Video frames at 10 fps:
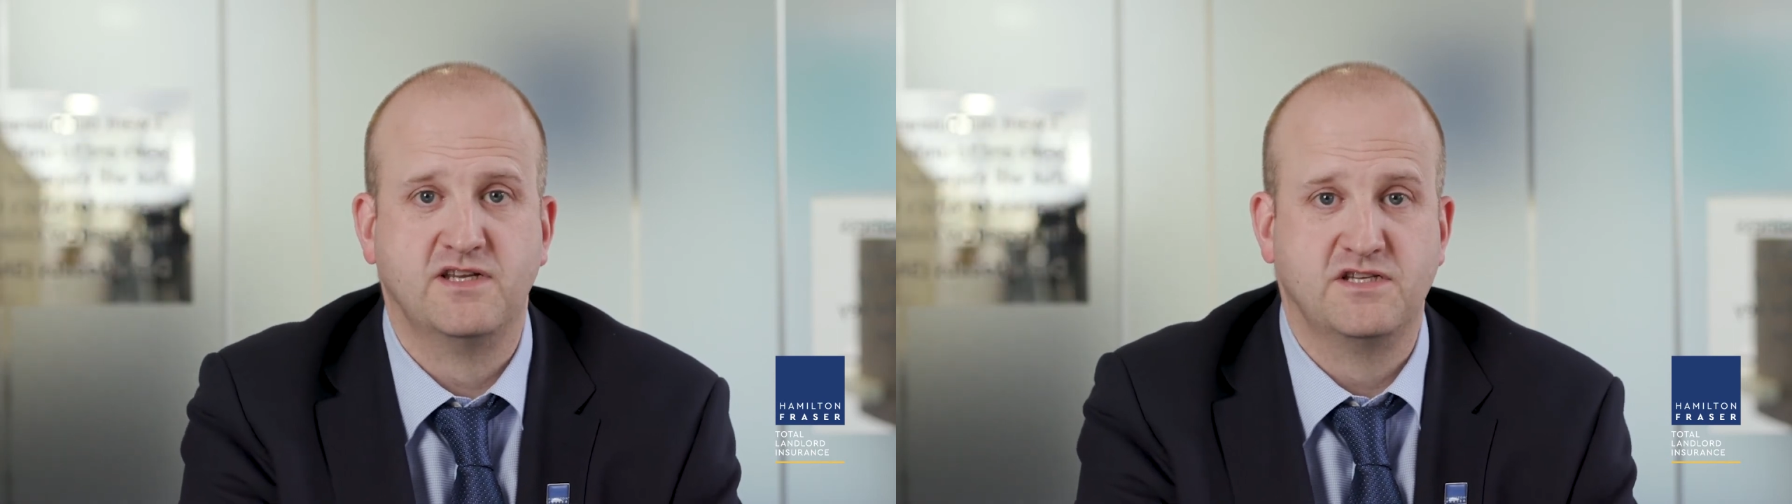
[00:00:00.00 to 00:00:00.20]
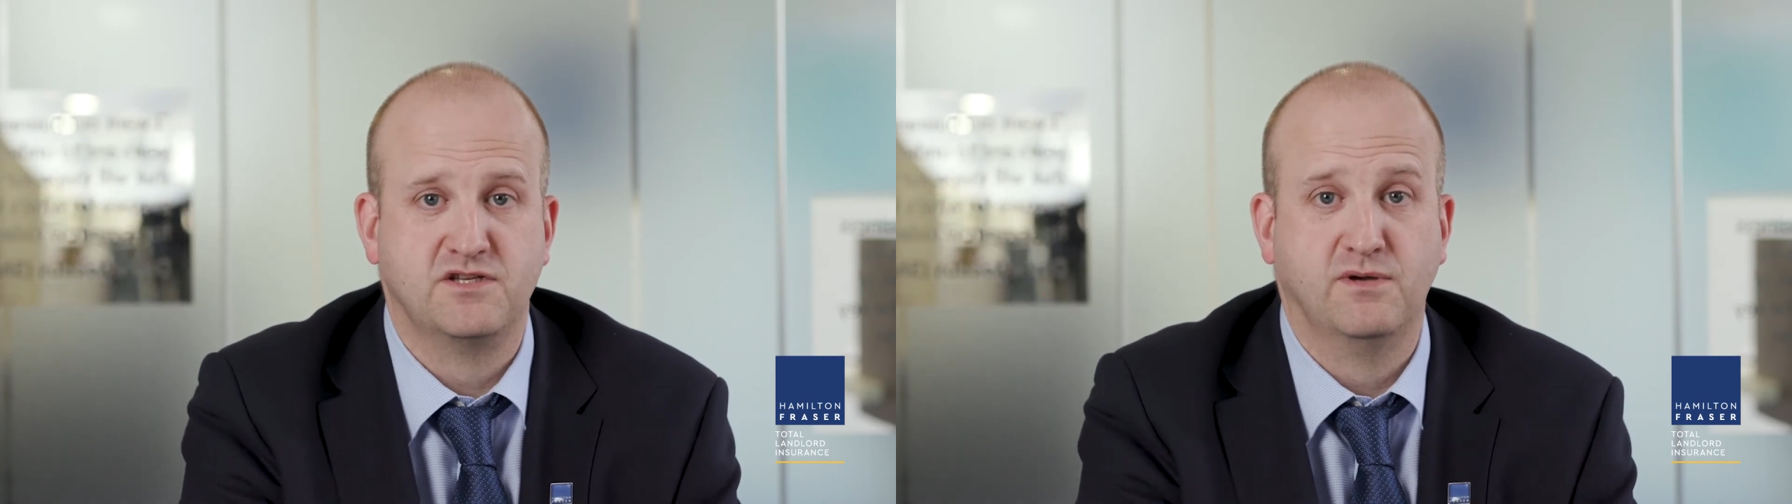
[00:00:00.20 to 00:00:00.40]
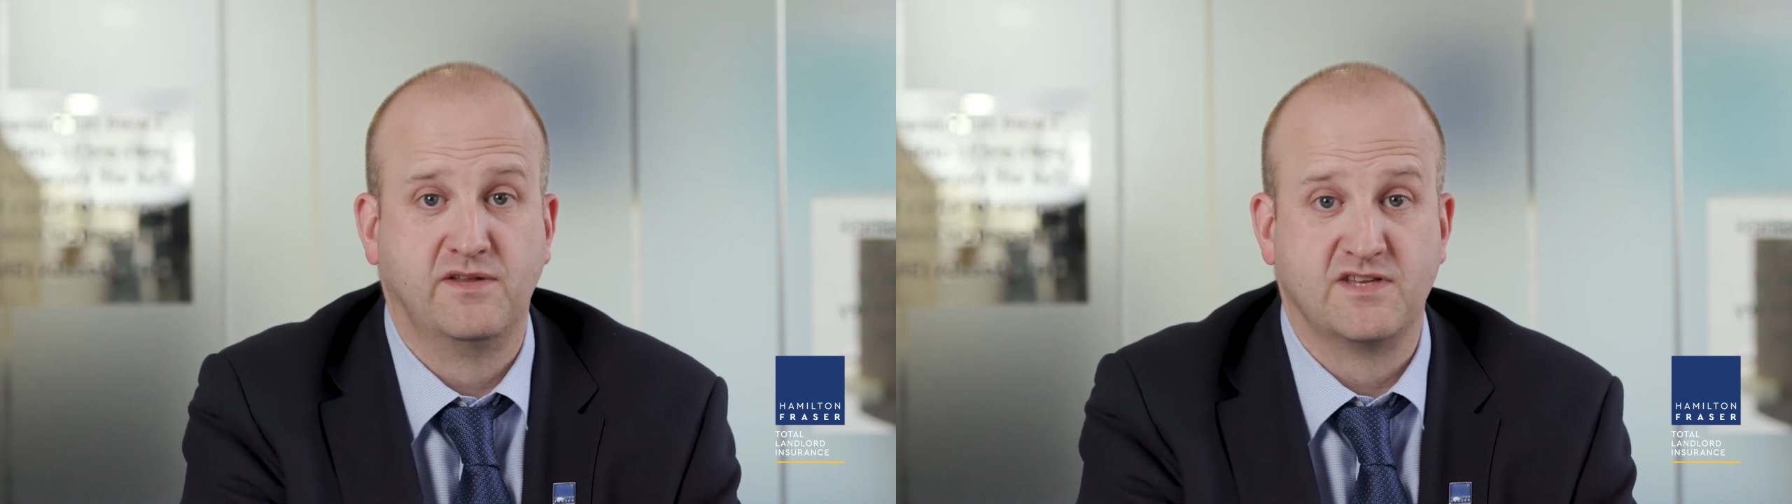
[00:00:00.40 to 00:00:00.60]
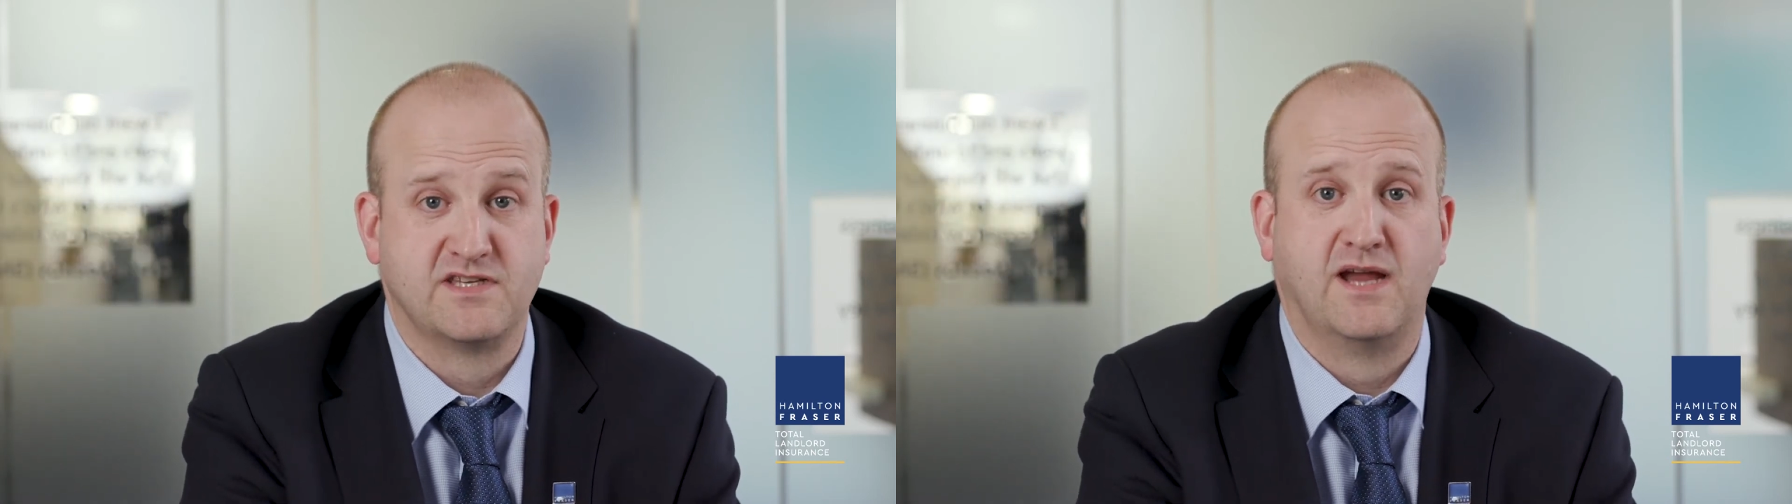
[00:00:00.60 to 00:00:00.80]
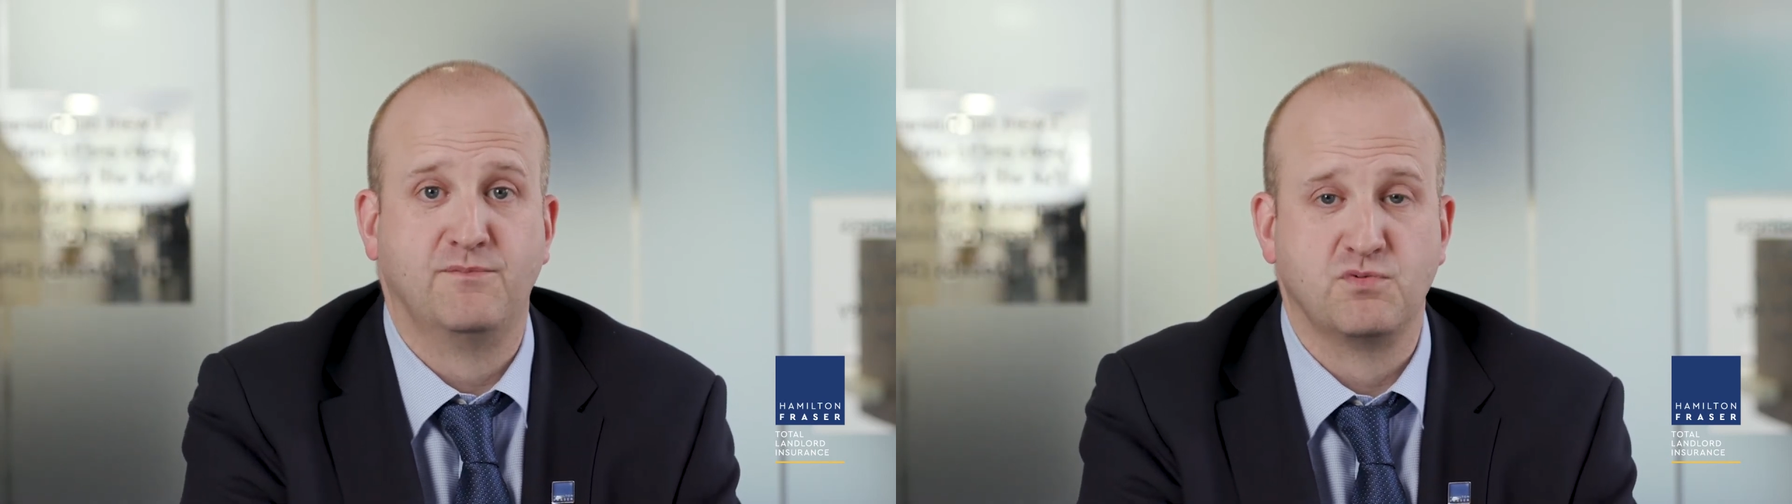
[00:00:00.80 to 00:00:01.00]
is doing the
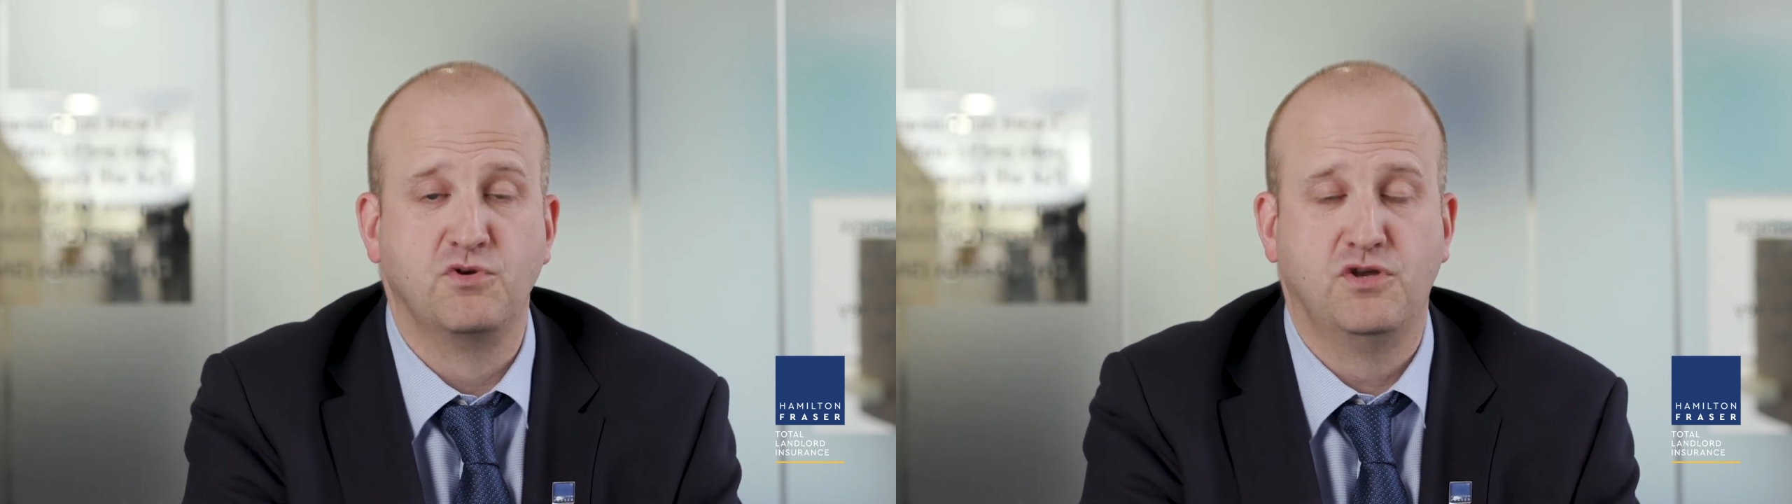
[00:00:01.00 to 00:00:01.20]
same as what